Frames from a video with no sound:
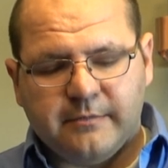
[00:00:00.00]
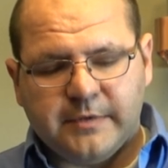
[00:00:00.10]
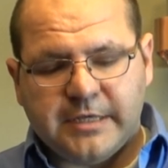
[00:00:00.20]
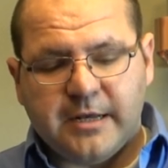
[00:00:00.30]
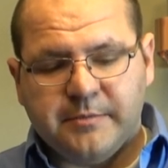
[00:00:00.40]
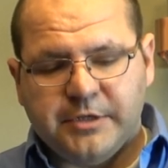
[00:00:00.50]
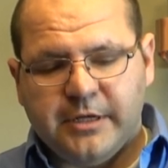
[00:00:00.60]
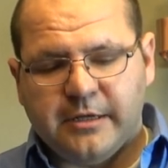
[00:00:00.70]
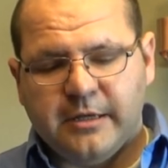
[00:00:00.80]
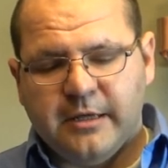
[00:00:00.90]
setup
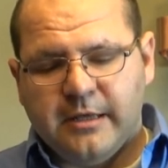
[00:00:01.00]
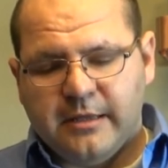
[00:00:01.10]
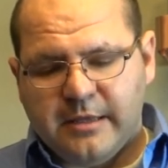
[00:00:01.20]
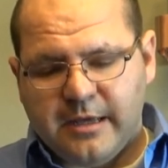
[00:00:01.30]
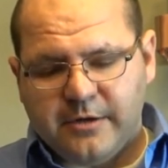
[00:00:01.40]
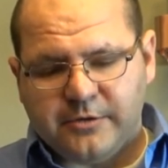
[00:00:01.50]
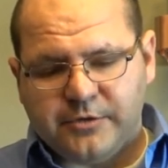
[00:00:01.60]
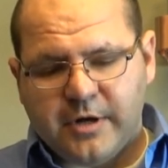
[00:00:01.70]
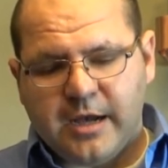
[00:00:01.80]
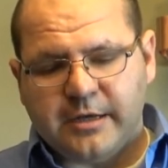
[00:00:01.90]
jig that you're
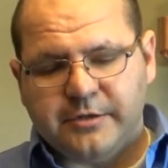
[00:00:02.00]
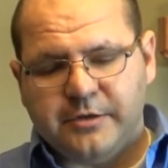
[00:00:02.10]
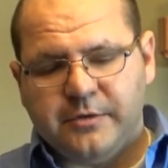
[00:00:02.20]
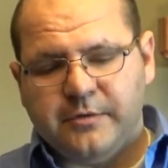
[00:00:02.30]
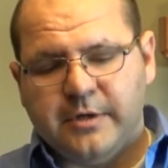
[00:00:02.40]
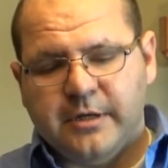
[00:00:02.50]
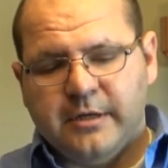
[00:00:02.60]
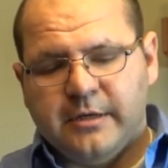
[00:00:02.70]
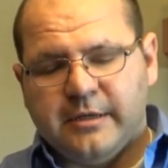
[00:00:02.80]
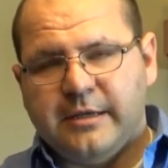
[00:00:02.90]
trying to
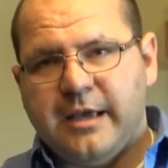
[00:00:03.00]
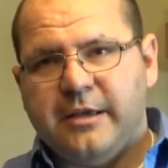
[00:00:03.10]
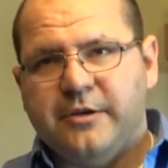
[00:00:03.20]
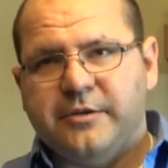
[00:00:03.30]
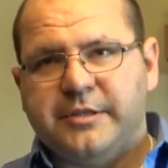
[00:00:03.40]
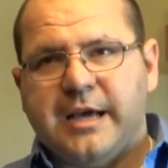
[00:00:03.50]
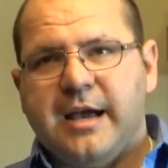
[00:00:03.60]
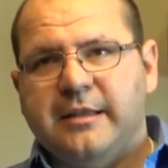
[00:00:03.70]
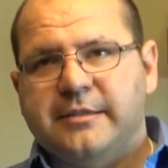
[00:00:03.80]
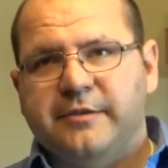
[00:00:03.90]
get your
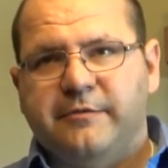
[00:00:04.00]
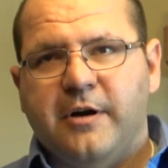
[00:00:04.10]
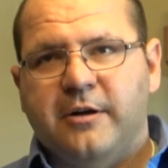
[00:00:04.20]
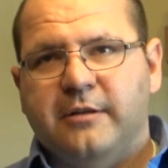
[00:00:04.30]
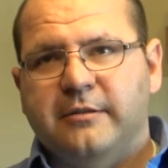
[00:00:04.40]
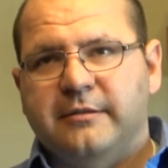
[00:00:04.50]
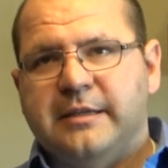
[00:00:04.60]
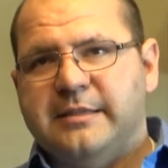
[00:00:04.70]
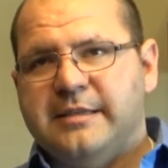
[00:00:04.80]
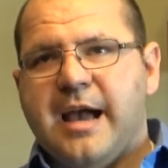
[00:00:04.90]
stylus to fall
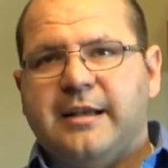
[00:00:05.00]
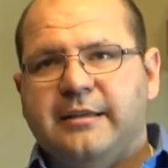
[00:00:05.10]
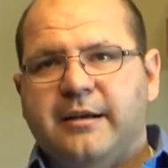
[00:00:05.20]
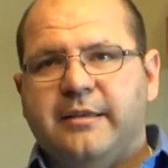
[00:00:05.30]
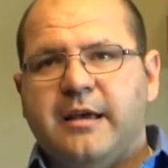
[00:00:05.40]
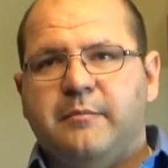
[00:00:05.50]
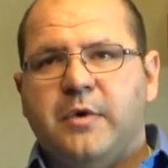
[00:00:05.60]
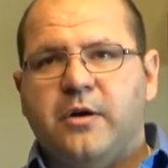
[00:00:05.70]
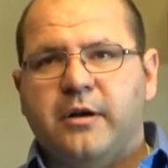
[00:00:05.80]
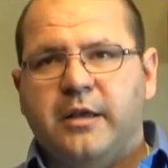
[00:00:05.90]
exactly on that
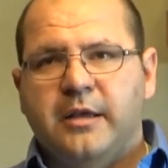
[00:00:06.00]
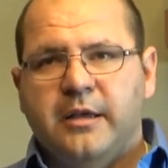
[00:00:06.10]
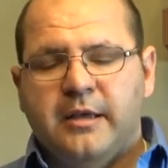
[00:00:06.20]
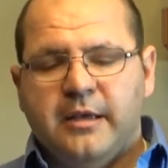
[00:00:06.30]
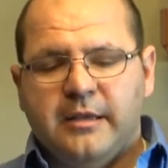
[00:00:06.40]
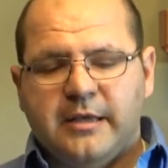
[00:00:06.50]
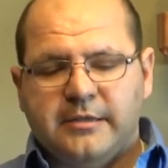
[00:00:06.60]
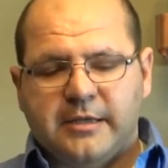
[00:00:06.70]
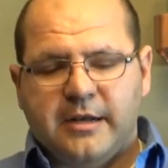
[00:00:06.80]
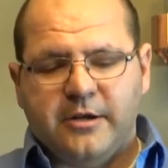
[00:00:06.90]
mark. And
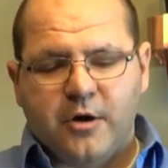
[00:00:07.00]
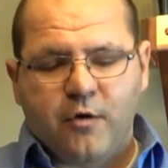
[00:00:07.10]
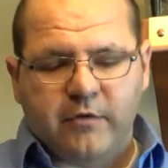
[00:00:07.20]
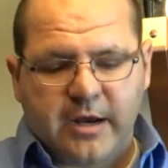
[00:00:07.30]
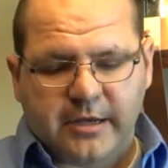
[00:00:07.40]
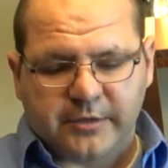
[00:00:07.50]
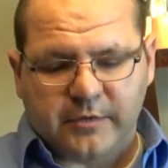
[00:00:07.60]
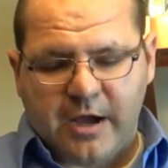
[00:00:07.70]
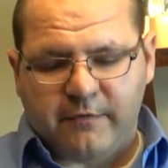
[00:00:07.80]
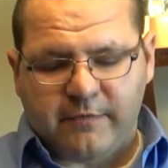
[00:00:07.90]
that's kind of your overhang, so
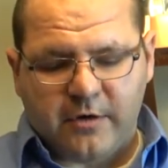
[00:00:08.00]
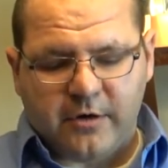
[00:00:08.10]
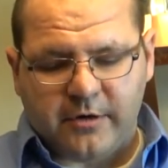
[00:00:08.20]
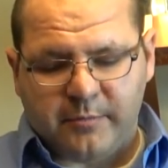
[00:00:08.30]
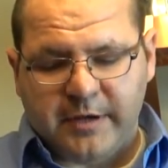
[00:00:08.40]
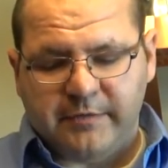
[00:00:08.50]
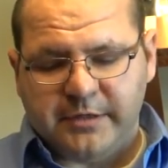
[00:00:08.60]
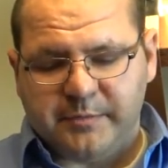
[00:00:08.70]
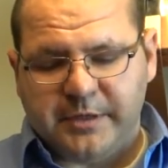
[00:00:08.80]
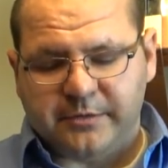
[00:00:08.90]
how far your pivot to
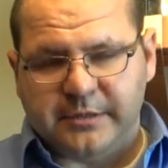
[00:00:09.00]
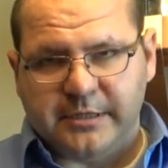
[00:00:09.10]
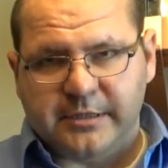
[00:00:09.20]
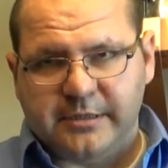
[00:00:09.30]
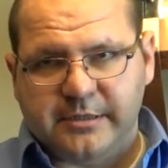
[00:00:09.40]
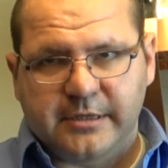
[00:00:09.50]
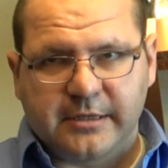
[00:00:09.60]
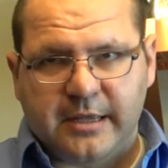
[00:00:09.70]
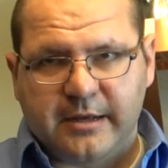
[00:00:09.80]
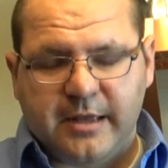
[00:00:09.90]
spindle distance
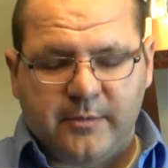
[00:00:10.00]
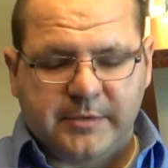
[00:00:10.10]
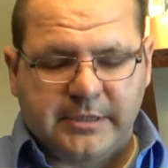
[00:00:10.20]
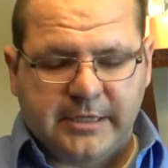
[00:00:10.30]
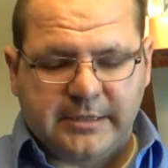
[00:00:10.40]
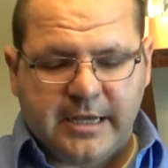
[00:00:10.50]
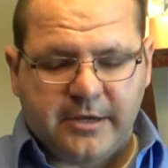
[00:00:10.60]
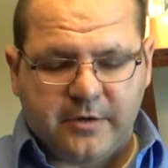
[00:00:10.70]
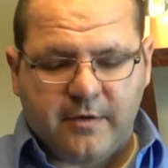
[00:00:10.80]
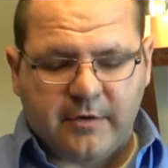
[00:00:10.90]
kind of helps dictate
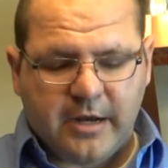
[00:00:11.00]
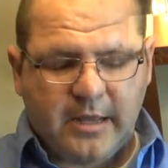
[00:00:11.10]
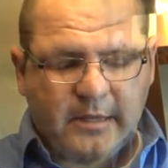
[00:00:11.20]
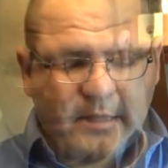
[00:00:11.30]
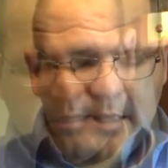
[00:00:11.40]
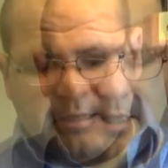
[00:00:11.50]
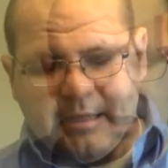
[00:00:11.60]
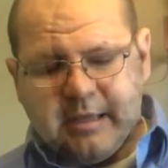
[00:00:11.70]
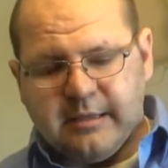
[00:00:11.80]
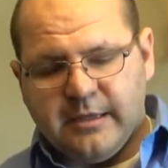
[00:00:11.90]
your overhang.
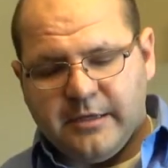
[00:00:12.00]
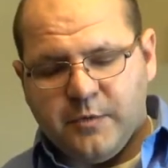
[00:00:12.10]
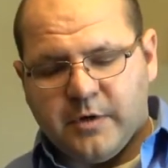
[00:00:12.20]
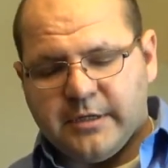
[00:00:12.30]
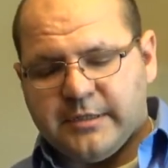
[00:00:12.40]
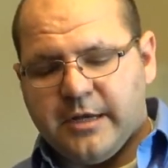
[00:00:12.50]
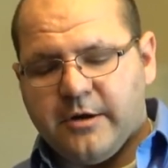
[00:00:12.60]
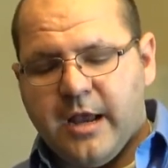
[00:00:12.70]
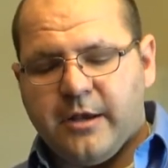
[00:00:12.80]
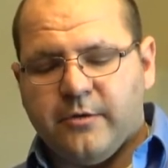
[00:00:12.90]
And then you want to set
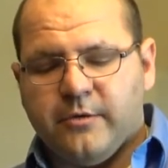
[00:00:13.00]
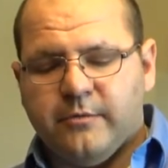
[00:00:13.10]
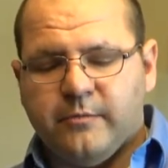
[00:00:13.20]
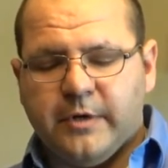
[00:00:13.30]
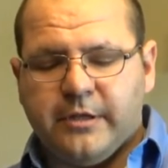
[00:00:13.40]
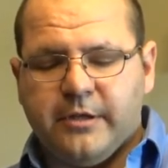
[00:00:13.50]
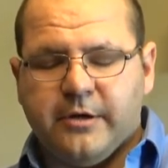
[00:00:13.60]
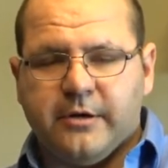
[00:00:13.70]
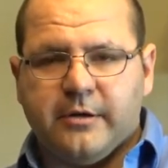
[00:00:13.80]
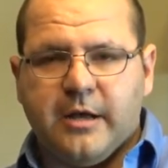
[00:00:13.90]
your angle with
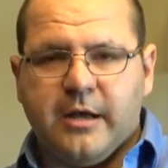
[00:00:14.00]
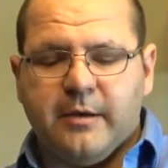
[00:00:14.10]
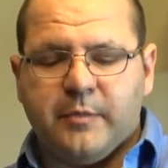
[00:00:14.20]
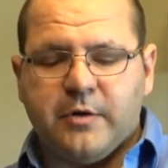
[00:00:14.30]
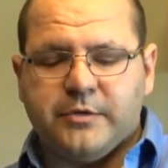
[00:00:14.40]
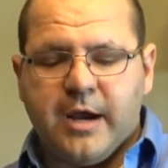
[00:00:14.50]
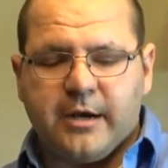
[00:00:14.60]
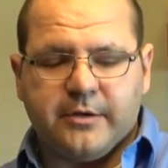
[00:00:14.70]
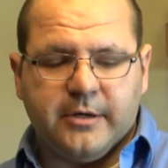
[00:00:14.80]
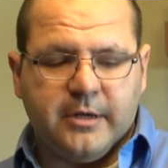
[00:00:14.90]
your
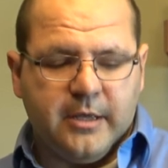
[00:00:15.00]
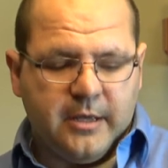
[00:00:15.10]
protractor.